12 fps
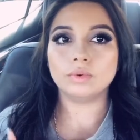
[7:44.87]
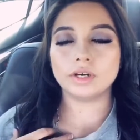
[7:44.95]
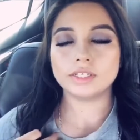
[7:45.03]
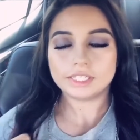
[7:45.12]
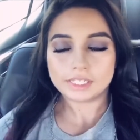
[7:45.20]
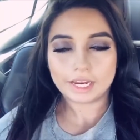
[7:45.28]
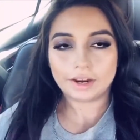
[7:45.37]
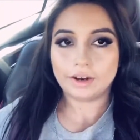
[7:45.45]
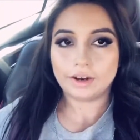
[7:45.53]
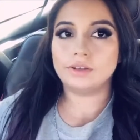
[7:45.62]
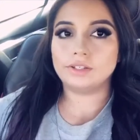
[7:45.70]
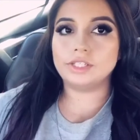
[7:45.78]
Well, not scared.
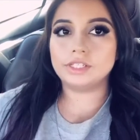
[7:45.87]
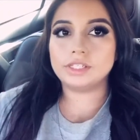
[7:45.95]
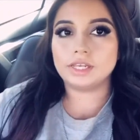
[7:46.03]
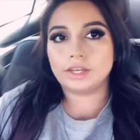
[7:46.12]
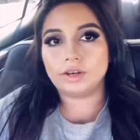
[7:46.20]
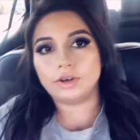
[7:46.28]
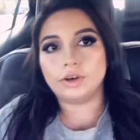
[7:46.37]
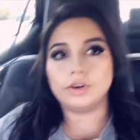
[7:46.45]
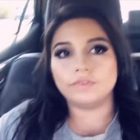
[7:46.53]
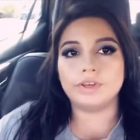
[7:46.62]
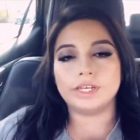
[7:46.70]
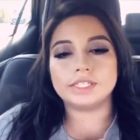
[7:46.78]
I was just, like,
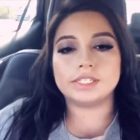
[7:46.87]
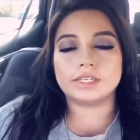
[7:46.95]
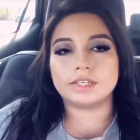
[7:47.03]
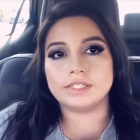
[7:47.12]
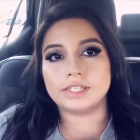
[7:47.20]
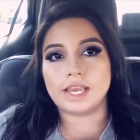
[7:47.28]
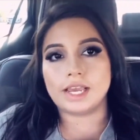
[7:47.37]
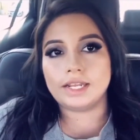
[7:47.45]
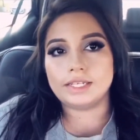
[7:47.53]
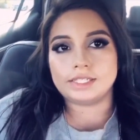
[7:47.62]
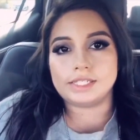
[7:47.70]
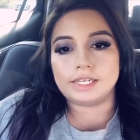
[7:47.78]
nervous because I
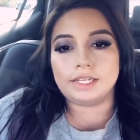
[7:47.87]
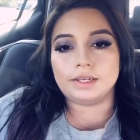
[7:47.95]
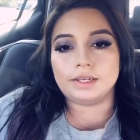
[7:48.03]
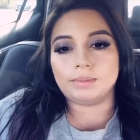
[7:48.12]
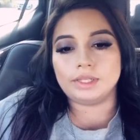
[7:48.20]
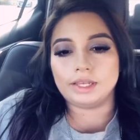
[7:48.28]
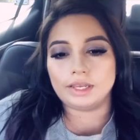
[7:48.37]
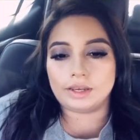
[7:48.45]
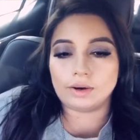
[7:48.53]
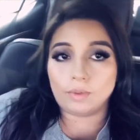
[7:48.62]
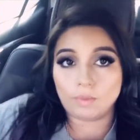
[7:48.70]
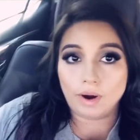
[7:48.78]
hadn't seen him in, like,
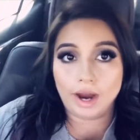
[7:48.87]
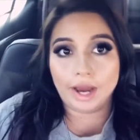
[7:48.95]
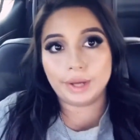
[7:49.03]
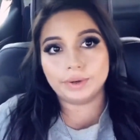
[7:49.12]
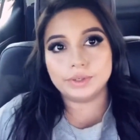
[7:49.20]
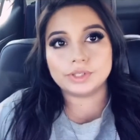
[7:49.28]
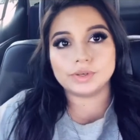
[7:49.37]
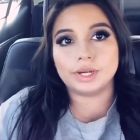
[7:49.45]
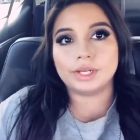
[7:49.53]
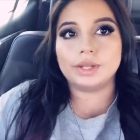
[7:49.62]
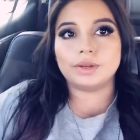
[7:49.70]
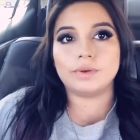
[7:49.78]
a while. So I
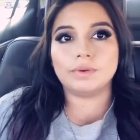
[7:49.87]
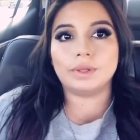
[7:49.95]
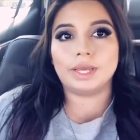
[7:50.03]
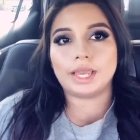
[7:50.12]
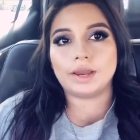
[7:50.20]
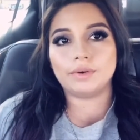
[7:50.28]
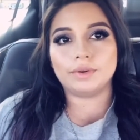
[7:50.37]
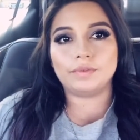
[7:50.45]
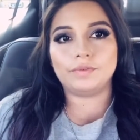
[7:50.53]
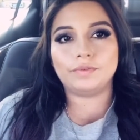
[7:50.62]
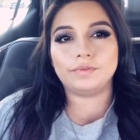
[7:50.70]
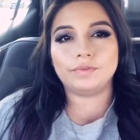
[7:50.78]
didn't know, like, how it'd
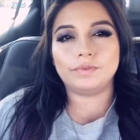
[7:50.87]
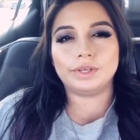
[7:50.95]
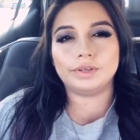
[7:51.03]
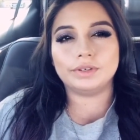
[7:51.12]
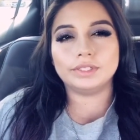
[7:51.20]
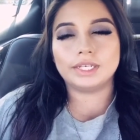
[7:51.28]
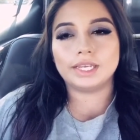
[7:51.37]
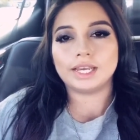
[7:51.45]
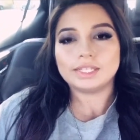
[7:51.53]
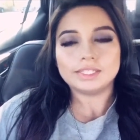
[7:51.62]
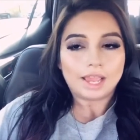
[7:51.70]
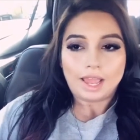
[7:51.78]
feel, I
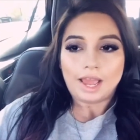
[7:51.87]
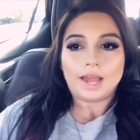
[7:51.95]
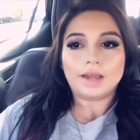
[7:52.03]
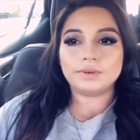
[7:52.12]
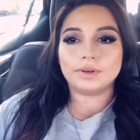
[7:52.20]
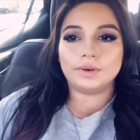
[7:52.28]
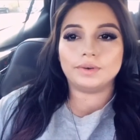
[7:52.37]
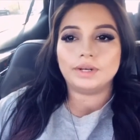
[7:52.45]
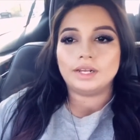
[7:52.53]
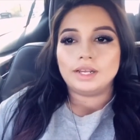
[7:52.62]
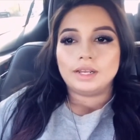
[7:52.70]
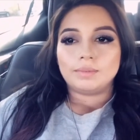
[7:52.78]
guess. I don't know.
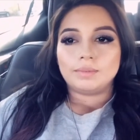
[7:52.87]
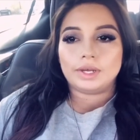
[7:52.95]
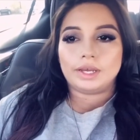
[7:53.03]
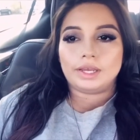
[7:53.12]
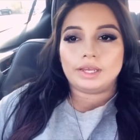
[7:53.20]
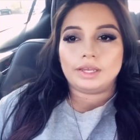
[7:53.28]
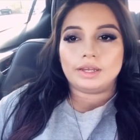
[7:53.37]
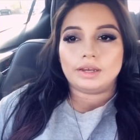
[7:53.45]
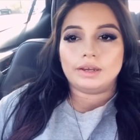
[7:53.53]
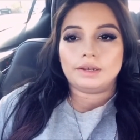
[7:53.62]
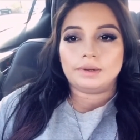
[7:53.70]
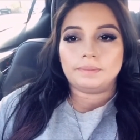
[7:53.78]
But
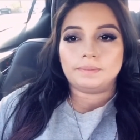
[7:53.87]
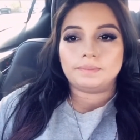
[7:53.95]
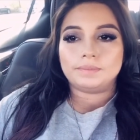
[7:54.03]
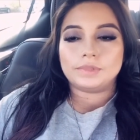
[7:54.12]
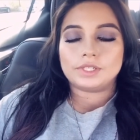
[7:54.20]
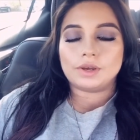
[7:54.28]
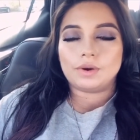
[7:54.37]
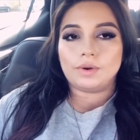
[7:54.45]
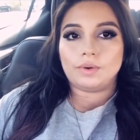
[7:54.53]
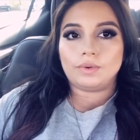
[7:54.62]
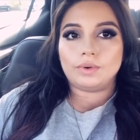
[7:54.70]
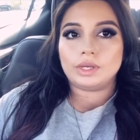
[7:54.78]

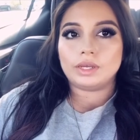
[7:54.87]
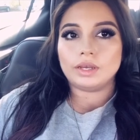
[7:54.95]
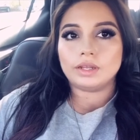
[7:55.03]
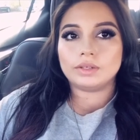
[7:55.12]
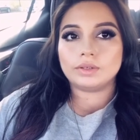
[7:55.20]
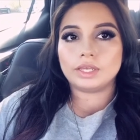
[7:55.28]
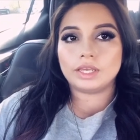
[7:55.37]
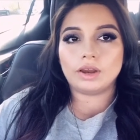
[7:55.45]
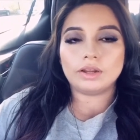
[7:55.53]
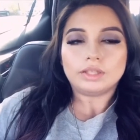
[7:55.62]
so he got